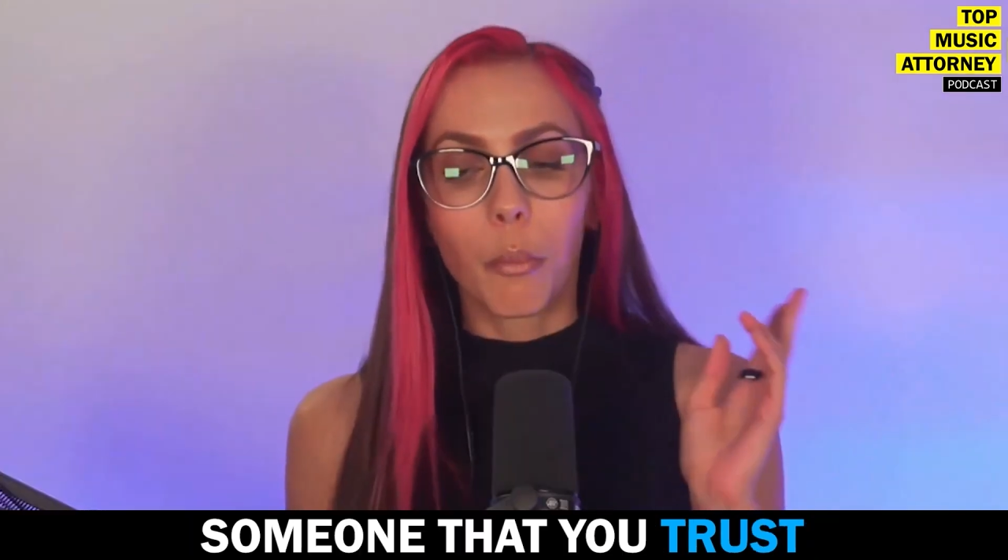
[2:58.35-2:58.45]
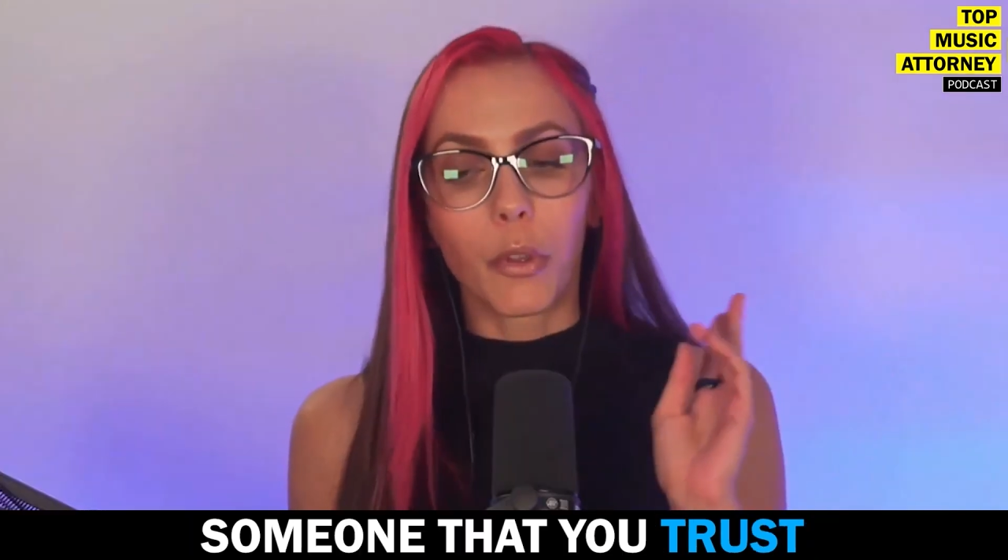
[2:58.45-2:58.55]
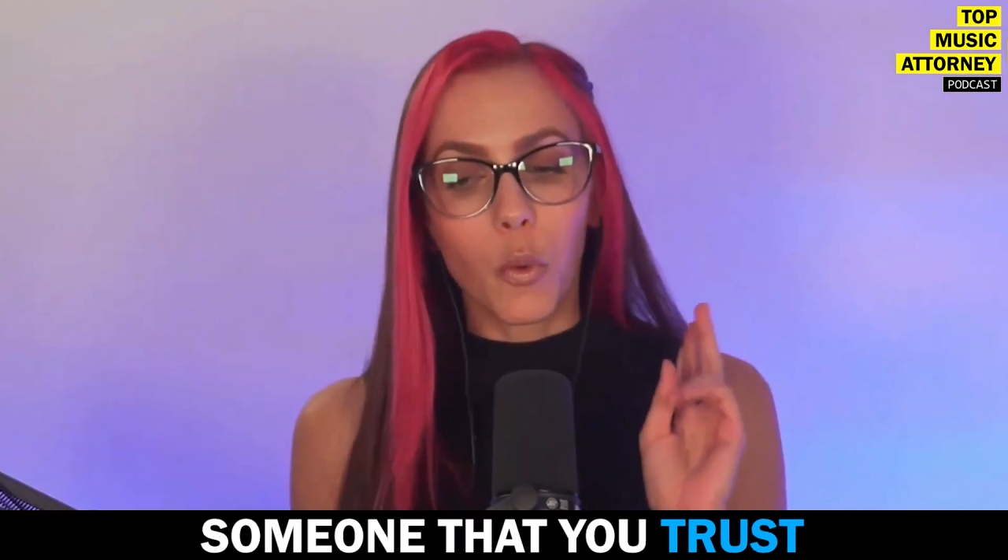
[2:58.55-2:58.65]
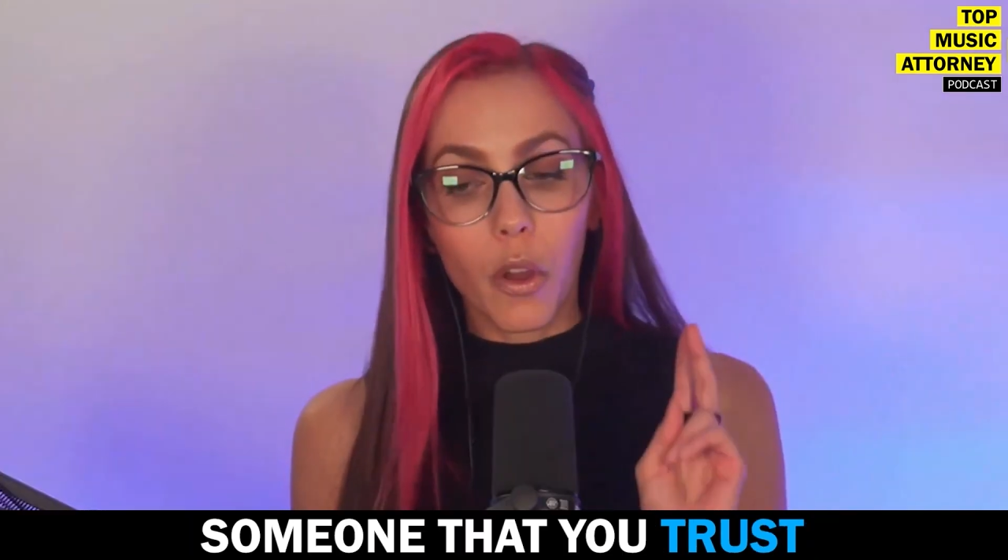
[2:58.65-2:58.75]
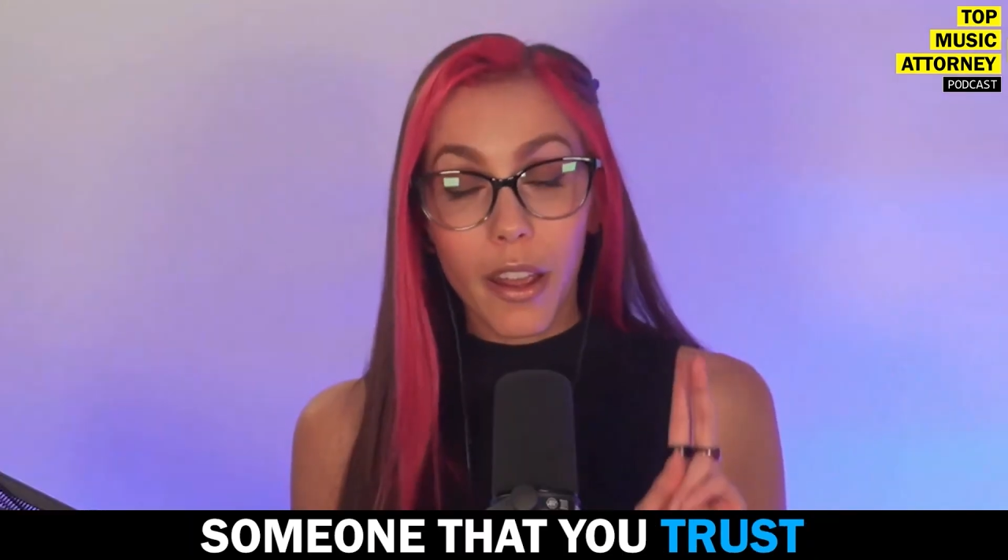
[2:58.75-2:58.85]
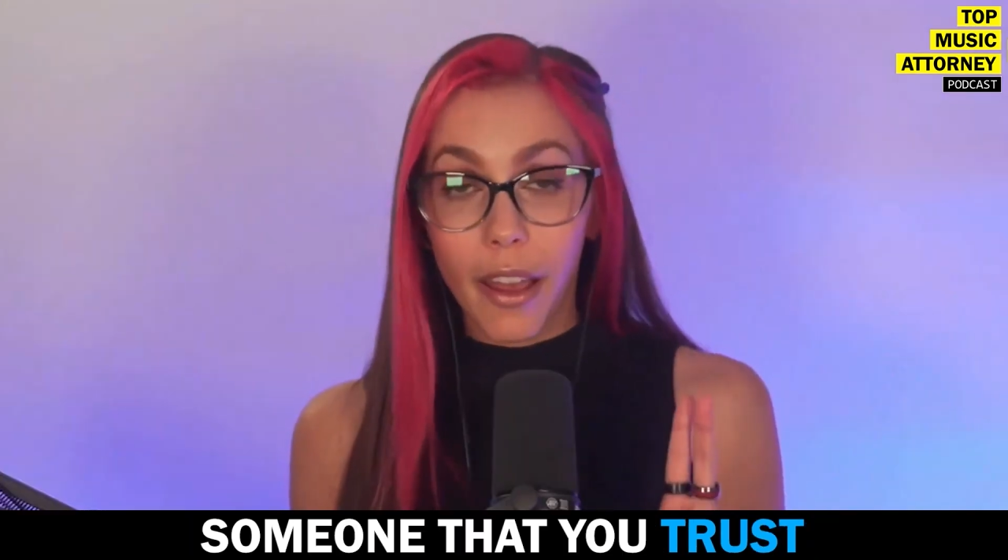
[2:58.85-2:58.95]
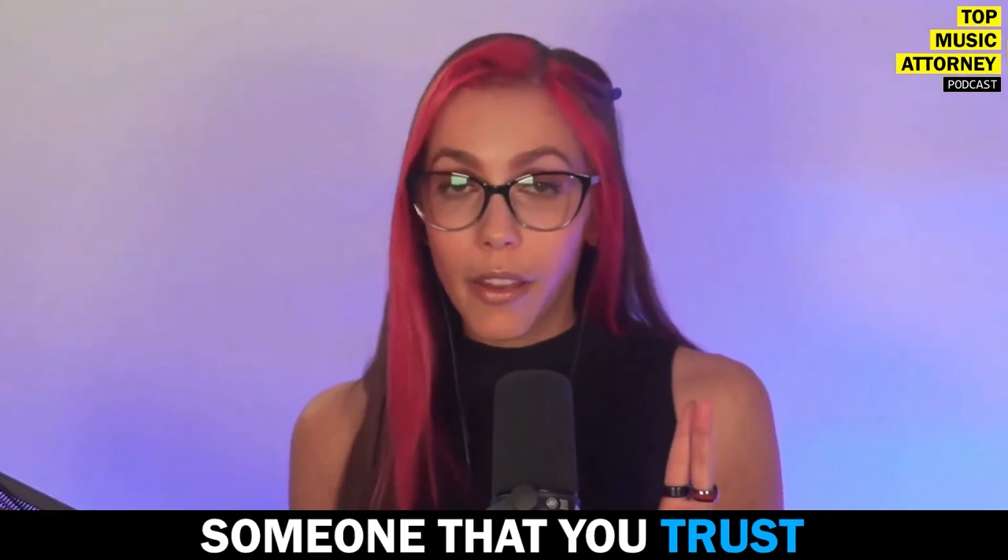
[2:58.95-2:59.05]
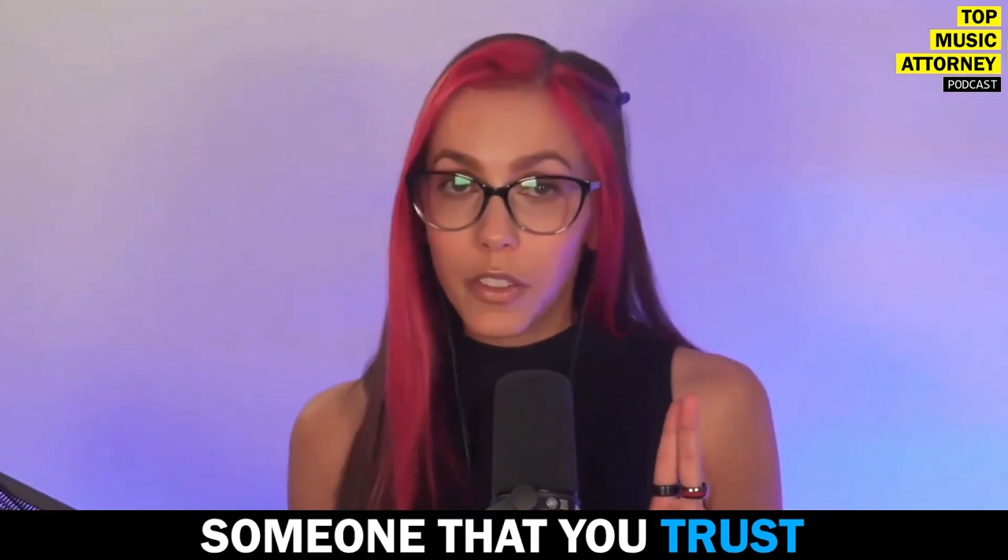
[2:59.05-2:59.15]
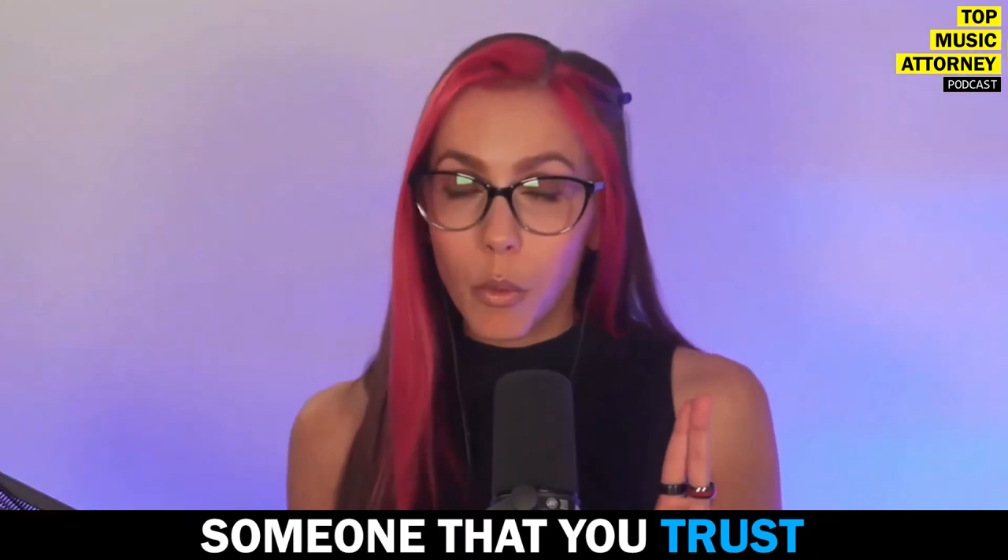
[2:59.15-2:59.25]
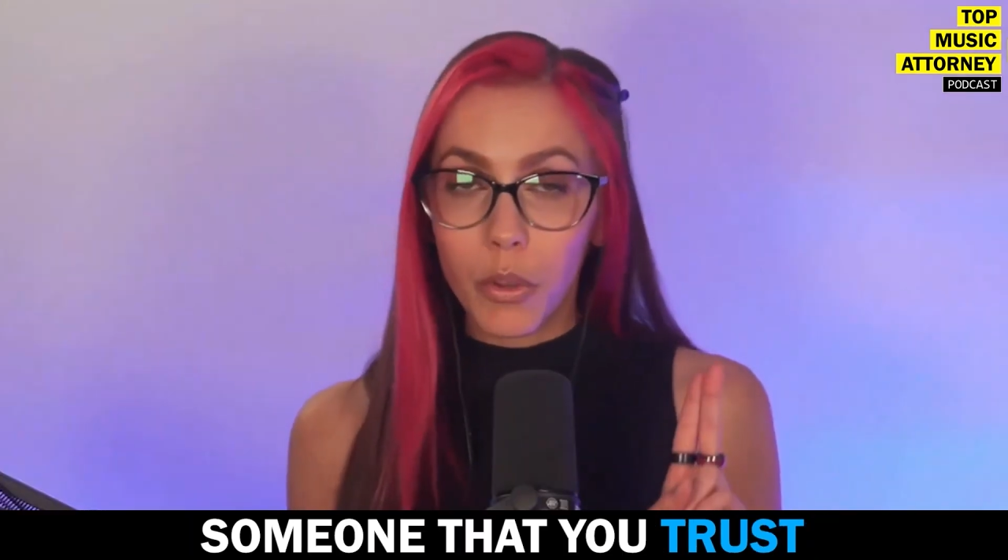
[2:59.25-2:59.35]
But you want to
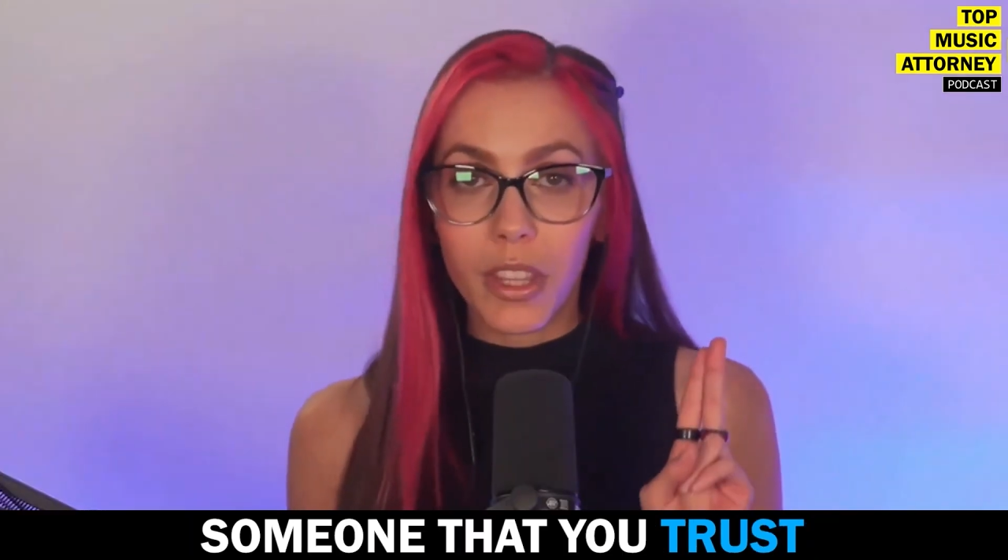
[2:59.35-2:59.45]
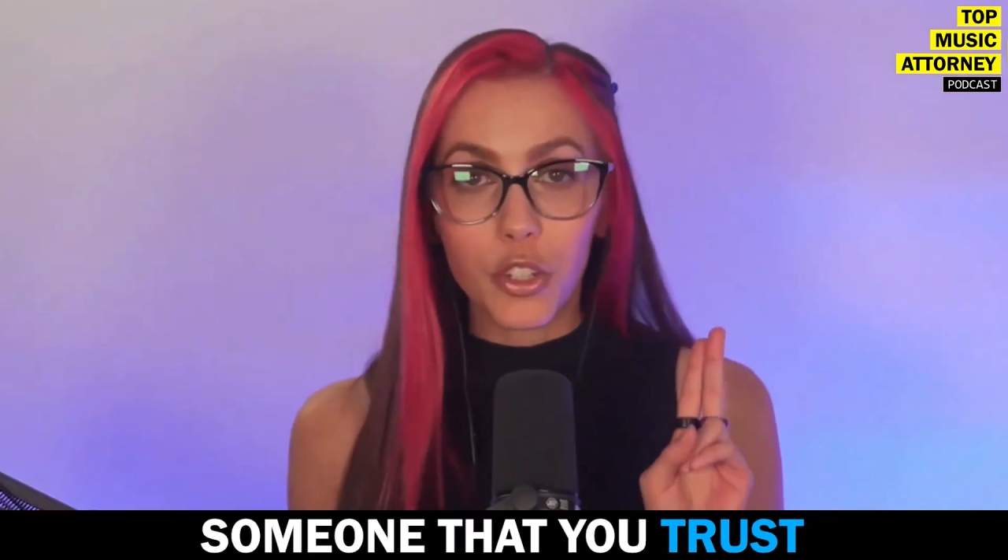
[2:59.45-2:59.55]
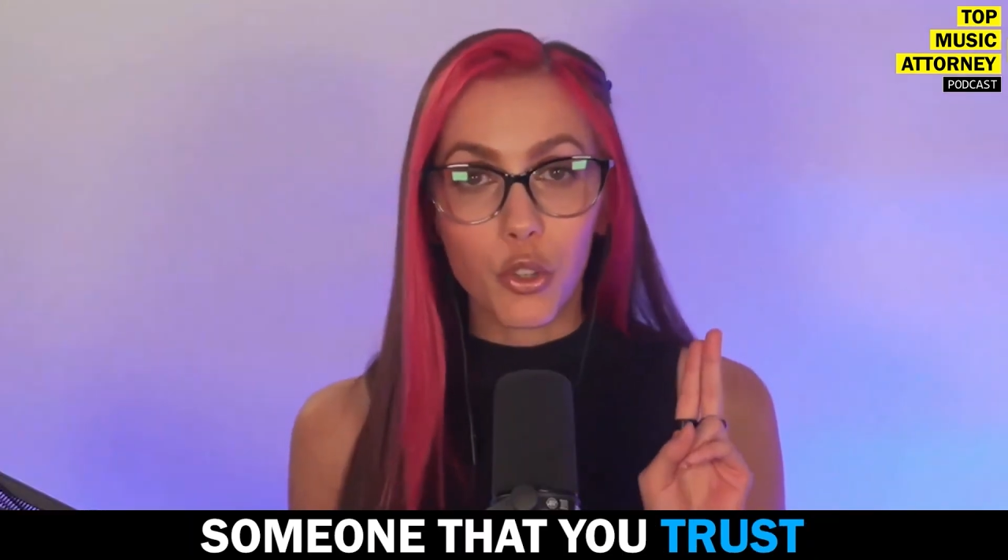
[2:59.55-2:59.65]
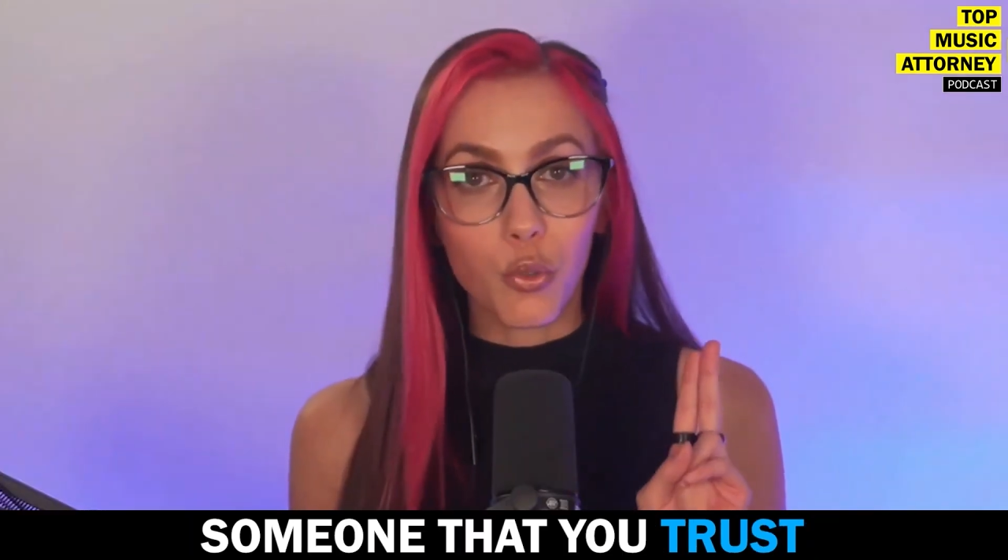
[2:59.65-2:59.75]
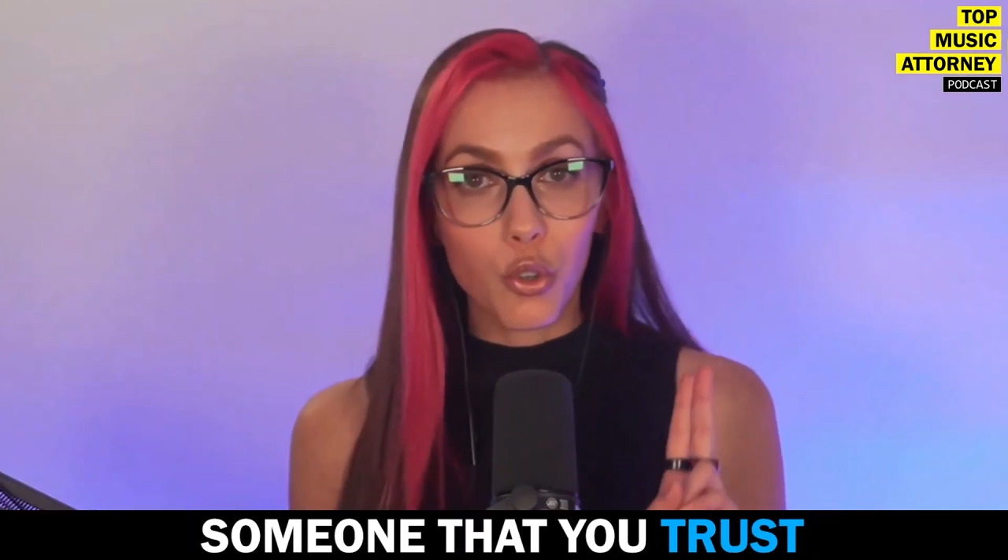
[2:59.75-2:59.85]
have someone that you